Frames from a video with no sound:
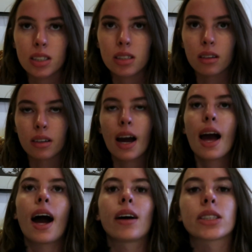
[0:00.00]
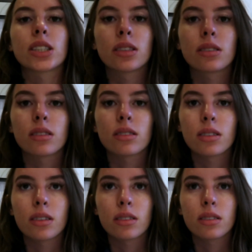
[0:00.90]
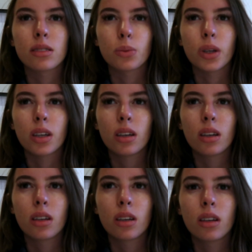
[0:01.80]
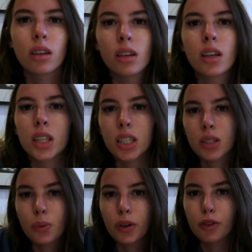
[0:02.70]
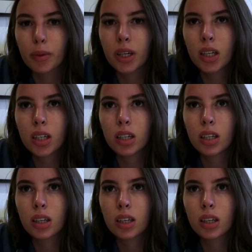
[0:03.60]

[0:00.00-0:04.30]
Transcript: So I'm actually gonna turn on the TV. Does it work from here?